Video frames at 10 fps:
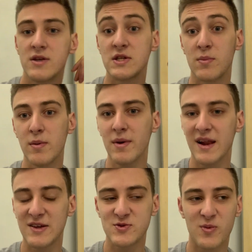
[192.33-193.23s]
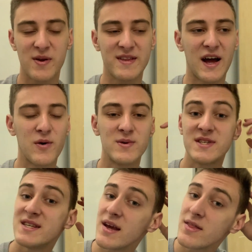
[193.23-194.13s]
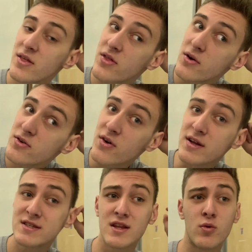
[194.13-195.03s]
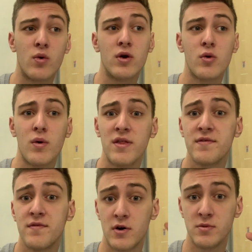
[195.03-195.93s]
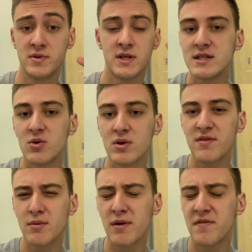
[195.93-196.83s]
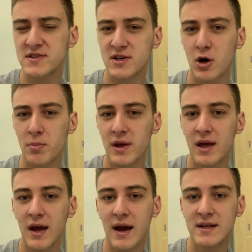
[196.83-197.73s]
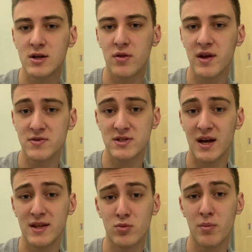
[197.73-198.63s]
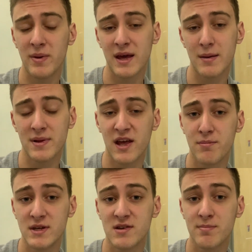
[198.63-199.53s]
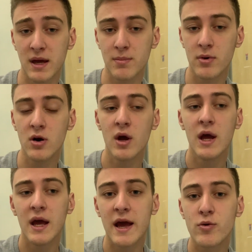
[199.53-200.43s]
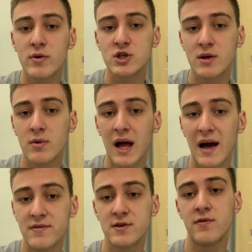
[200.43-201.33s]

So I'm in my classroom right now, and today the third grade is going to work with verbs. So we'll give them a photocopy, and on the other side it will be a plain piece of paper in which they will have to